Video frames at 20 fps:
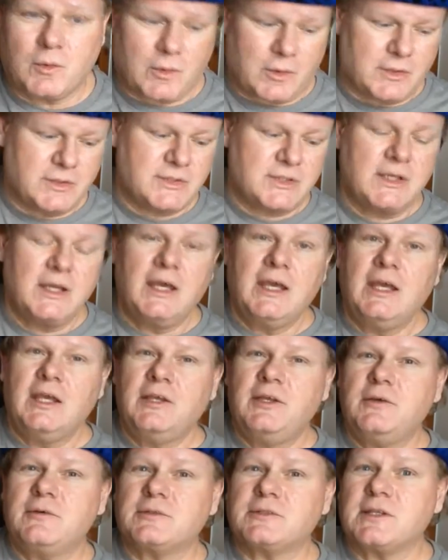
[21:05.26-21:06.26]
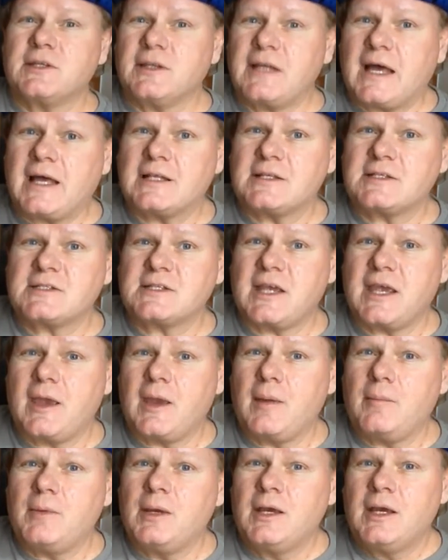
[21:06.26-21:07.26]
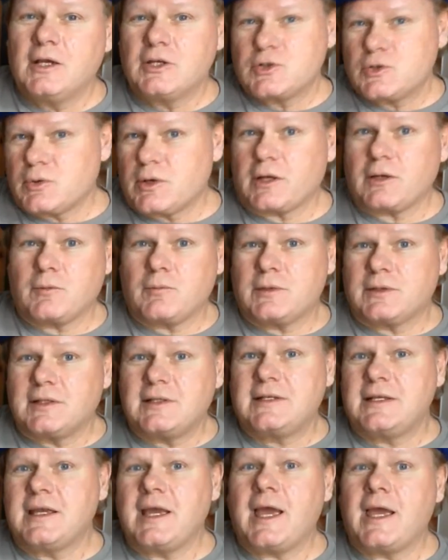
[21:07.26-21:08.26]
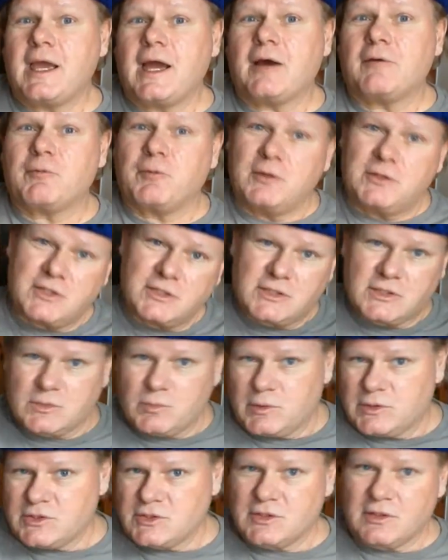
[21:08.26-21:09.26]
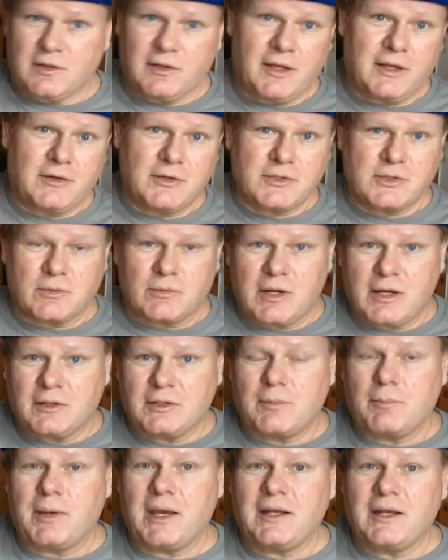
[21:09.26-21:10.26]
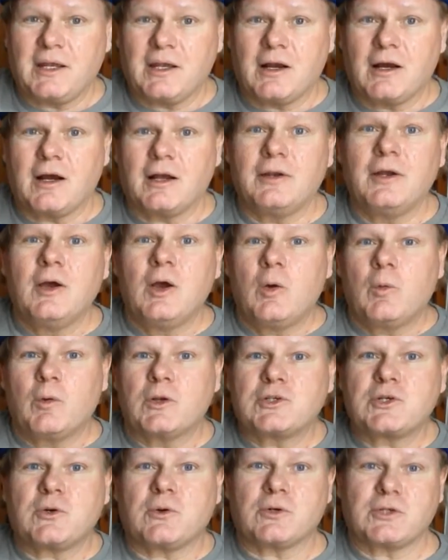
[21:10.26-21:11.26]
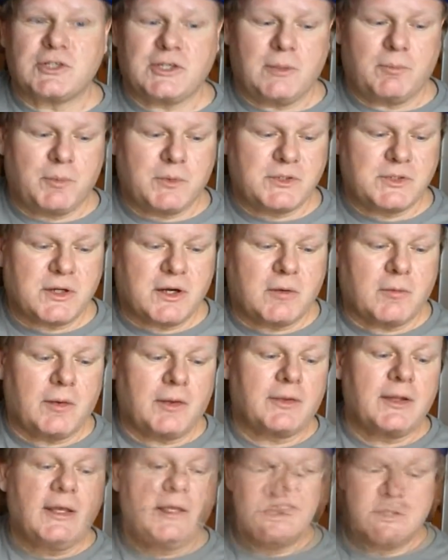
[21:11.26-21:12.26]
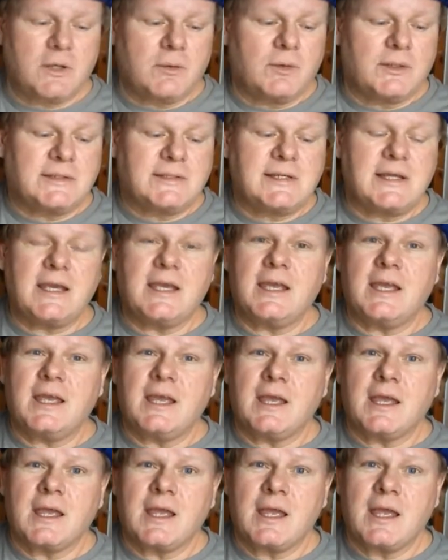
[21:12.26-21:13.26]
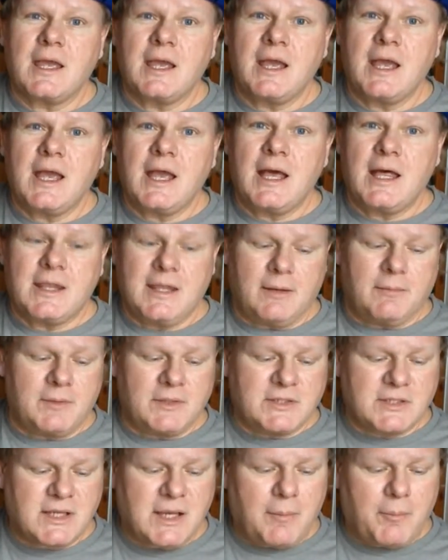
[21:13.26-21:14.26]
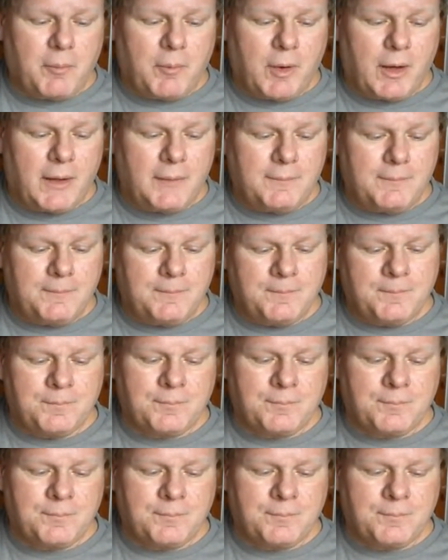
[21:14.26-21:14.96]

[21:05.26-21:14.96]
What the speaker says: chords. Using that same trick with the D-A-F, we just switch the letters around depending on which chord shape we start with. So with D, then we skip 1,